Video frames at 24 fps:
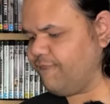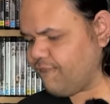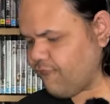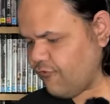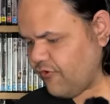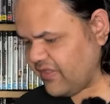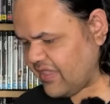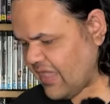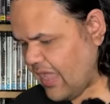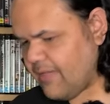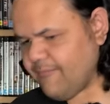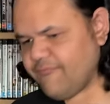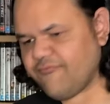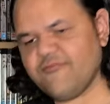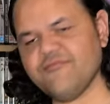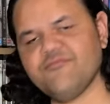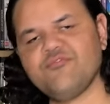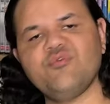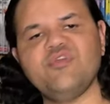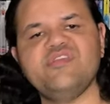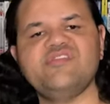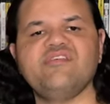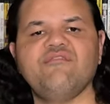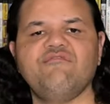for a game from
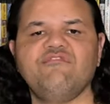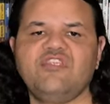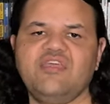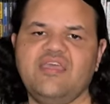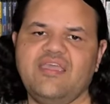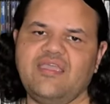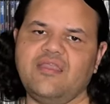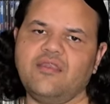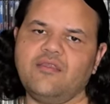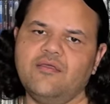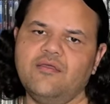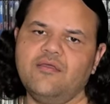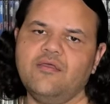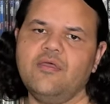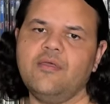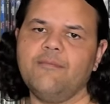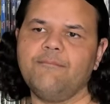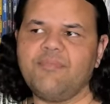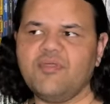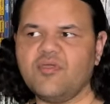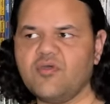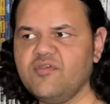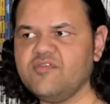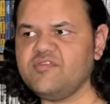twenty seventeen,
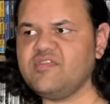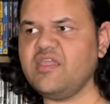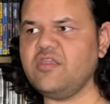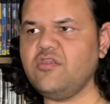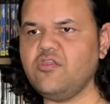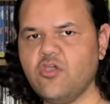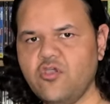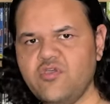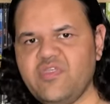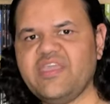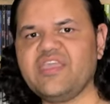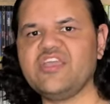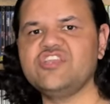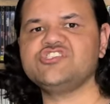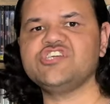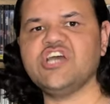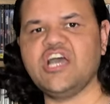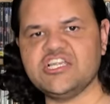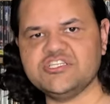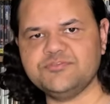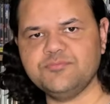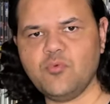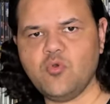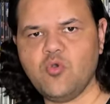because they know they can
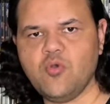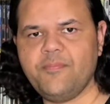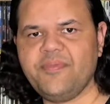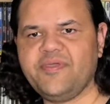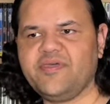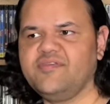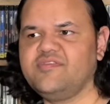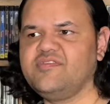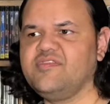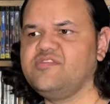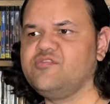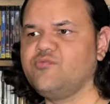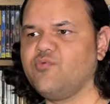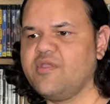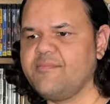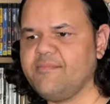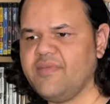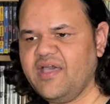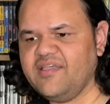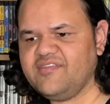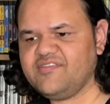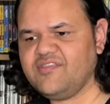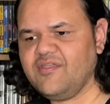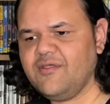charge more, because there's a
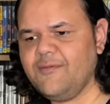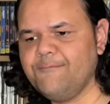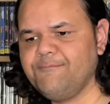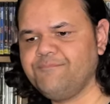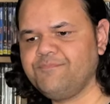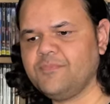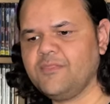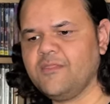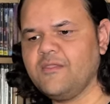remaster.